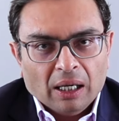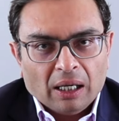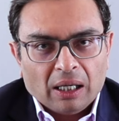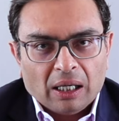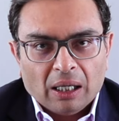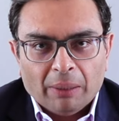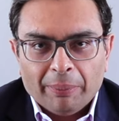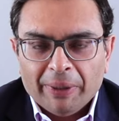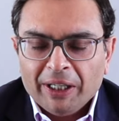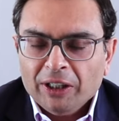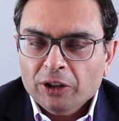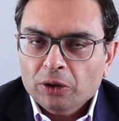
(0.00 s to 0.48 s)

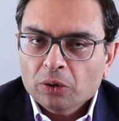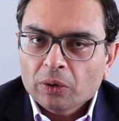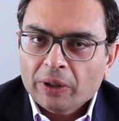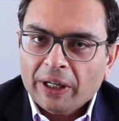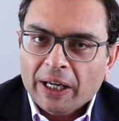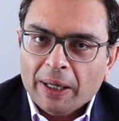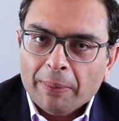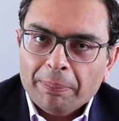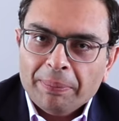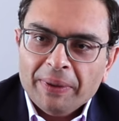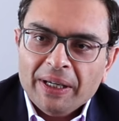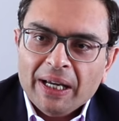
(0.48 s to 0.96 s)
Coming to
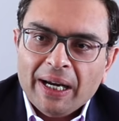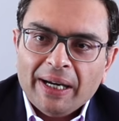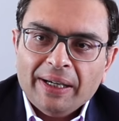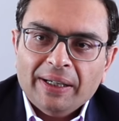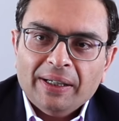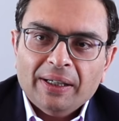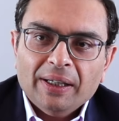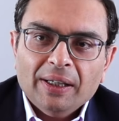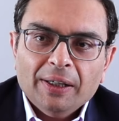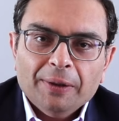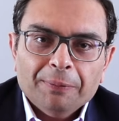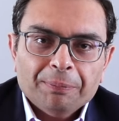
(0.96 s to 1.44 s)

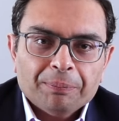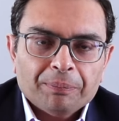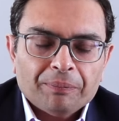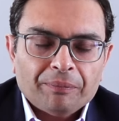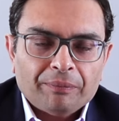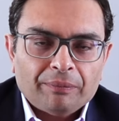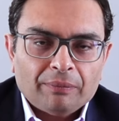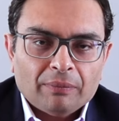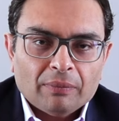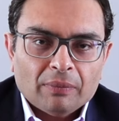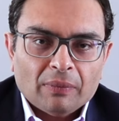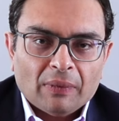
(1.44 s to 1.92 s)
KPIT,
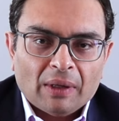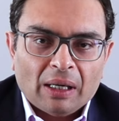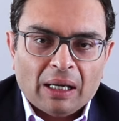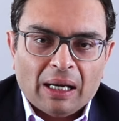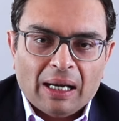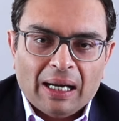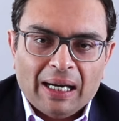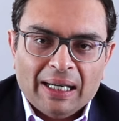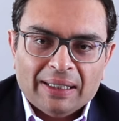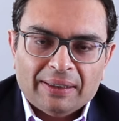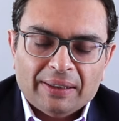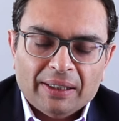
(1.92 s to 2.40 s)

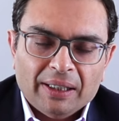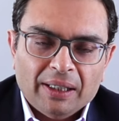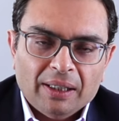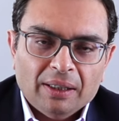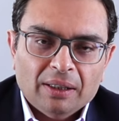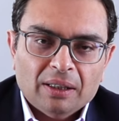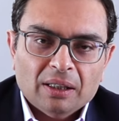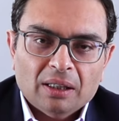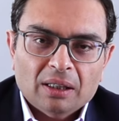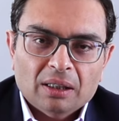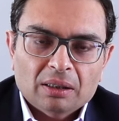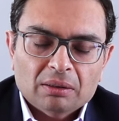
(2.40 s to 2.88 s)
I
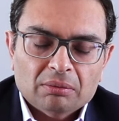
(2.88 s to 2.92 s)
think